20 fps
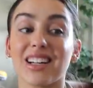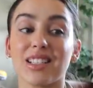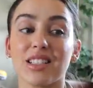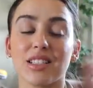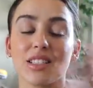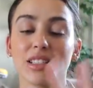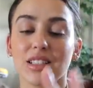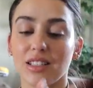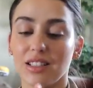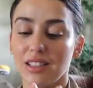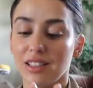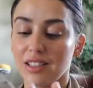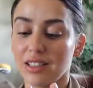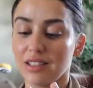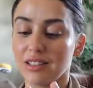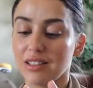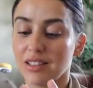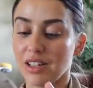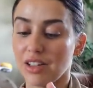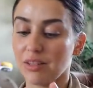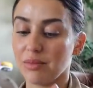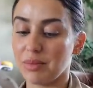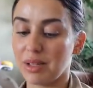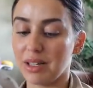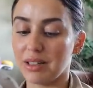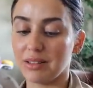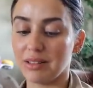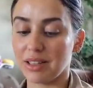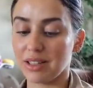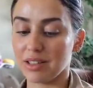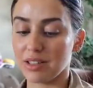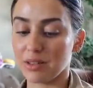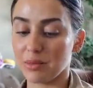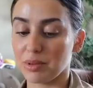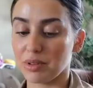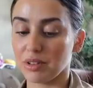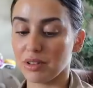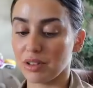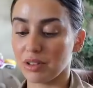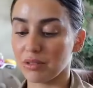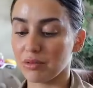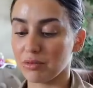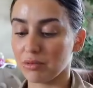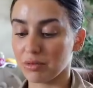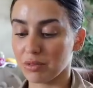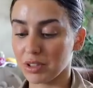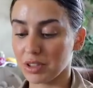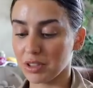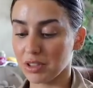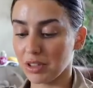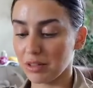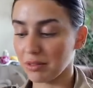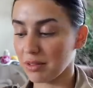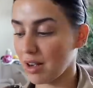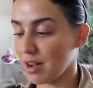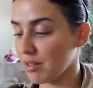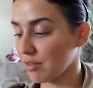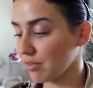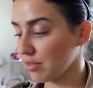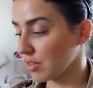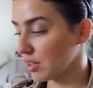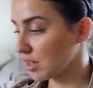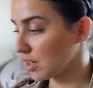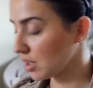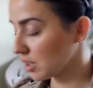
because y'all, my nails have been looking really rough.